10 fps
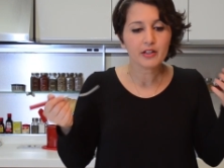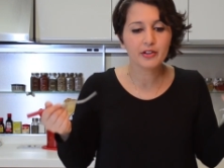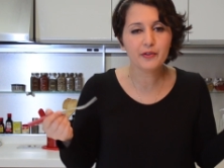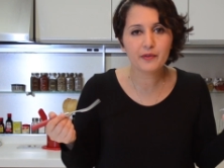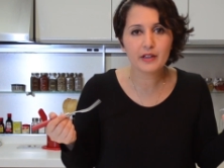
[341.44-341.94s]

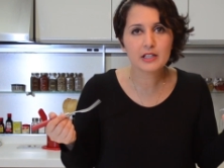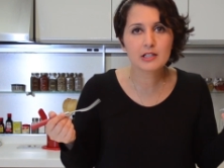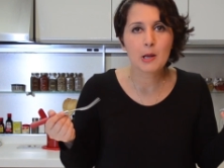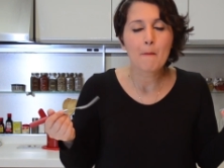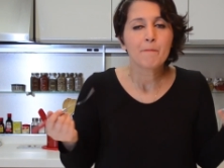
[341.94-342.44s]
The
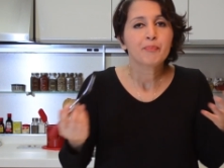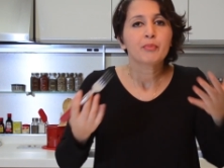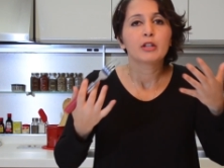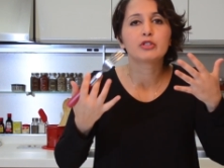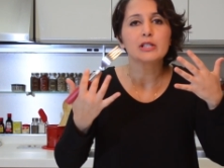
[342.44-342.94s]
figs
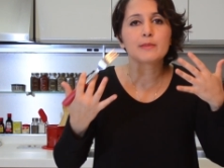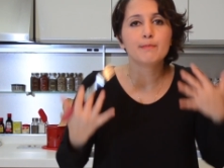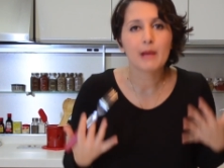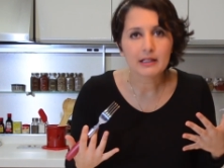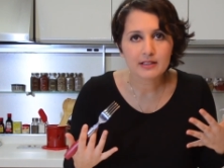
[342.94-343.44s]
just
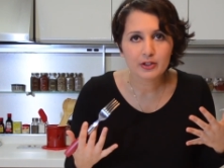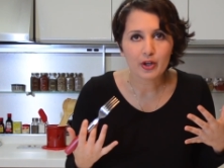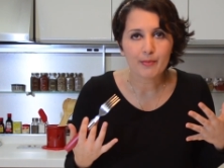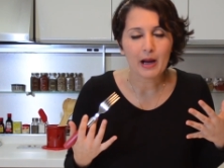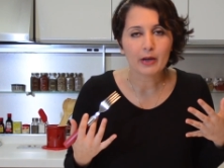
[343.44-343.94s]
melt in
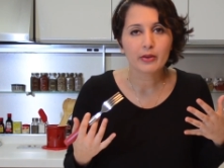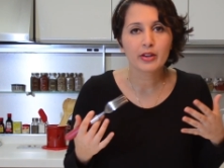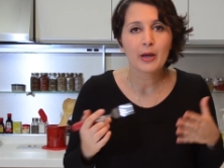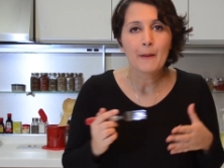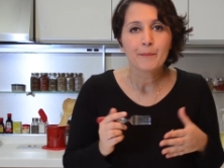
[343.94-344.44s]
your mouth.
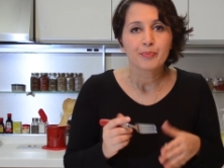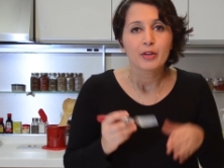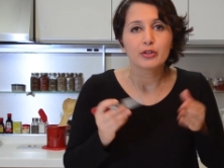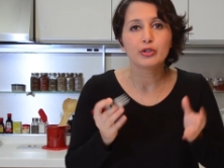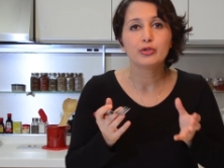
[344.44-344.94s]

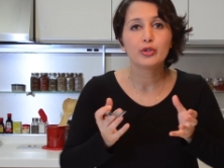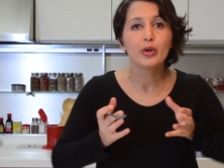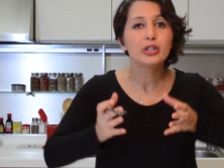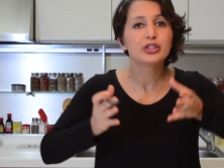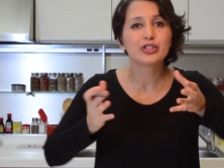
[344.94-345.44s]
The
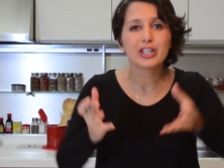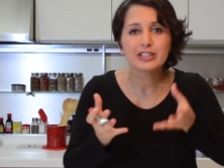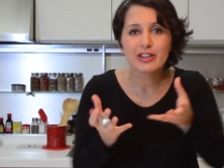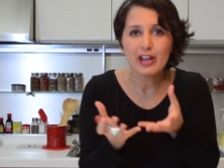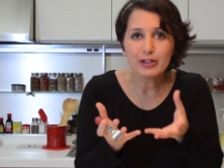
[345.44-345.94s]
dough is
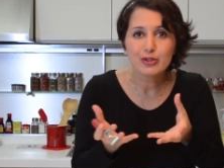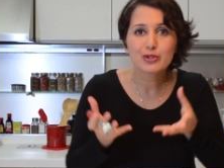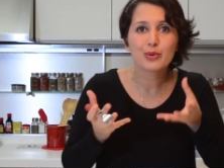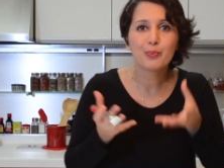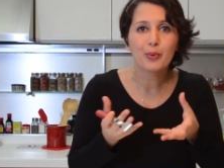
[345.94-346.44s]
just there to
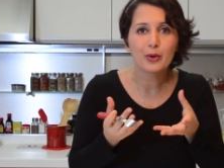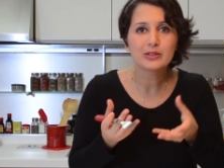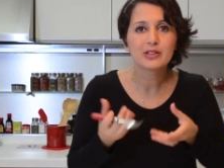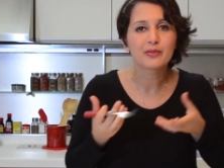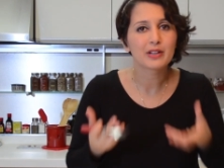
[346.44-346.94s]
support
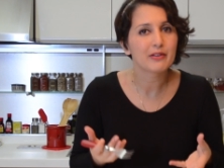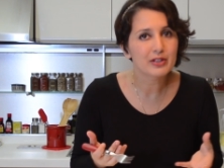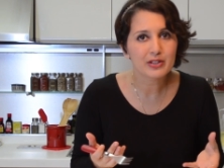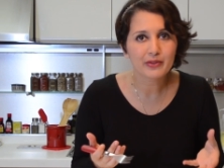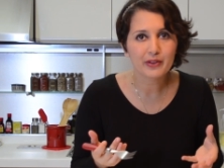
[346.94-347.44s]
the
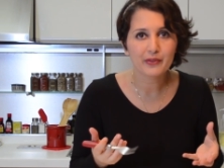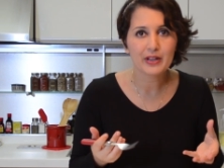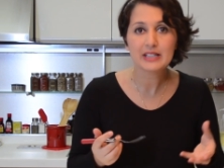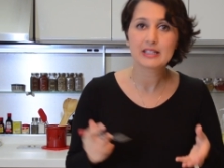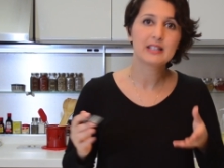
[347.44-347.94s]
flavors of the
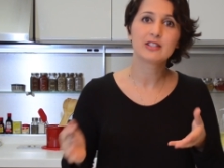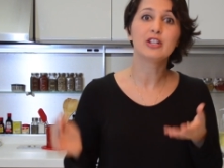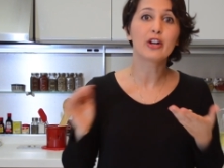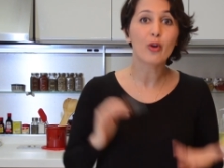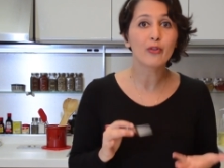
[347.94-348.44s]
figs. It's
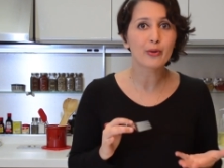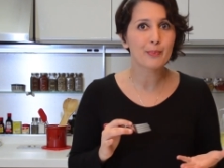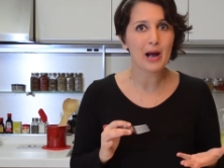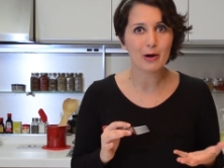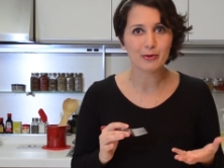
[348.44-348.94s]
not
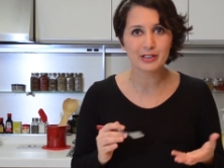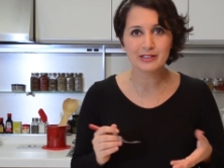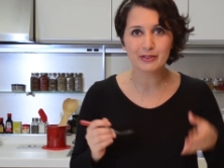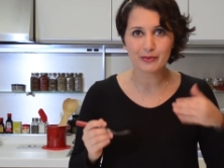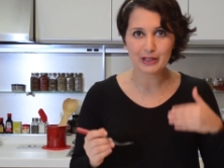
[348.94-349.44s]
overpowering
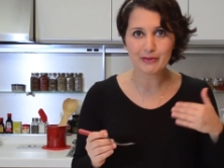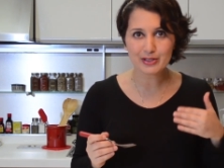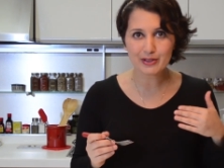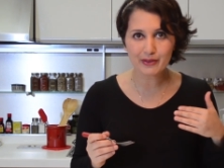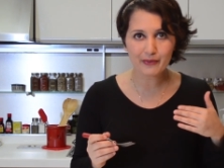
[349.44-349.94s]
the
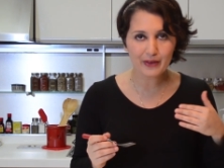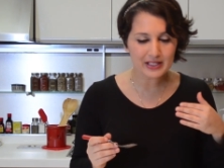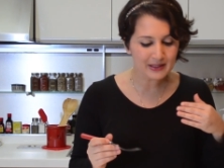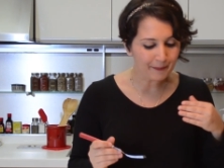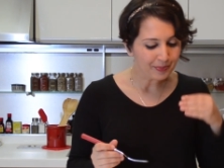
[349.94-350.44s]
flavors of the
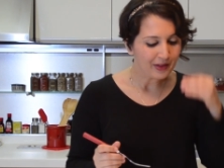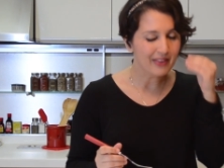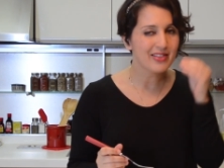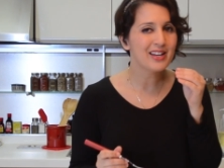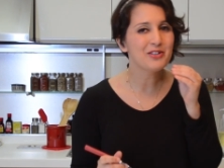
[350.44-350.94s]
figs.
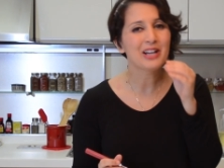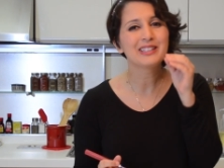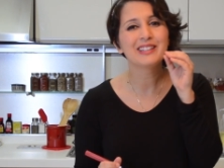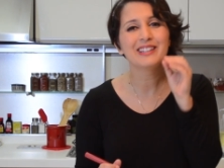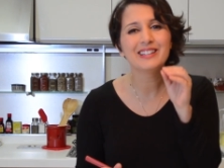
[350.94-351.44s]
And then you
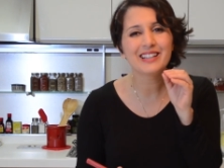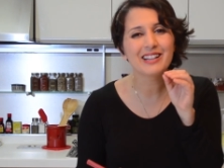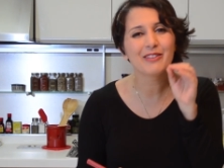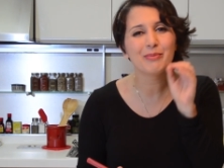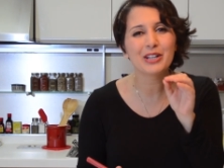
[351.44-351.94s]
have a
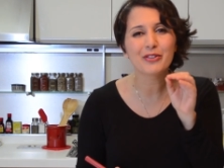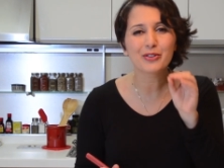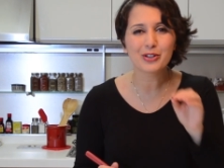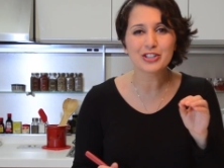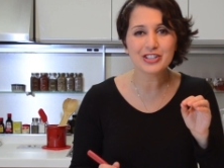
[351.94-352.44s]
little bit of
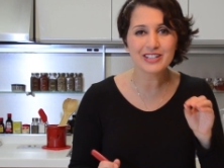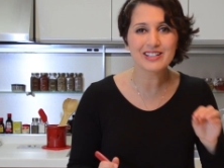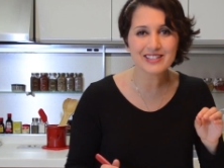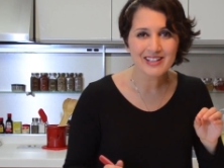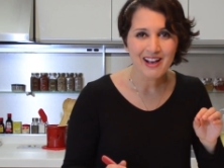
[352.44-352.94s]

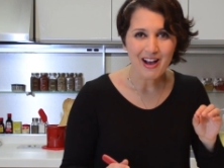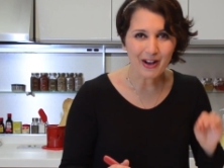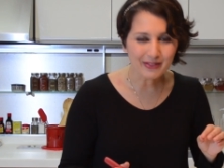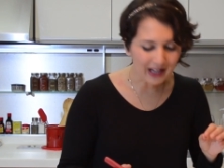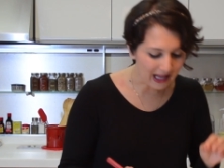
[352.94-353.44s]
crunchiness of the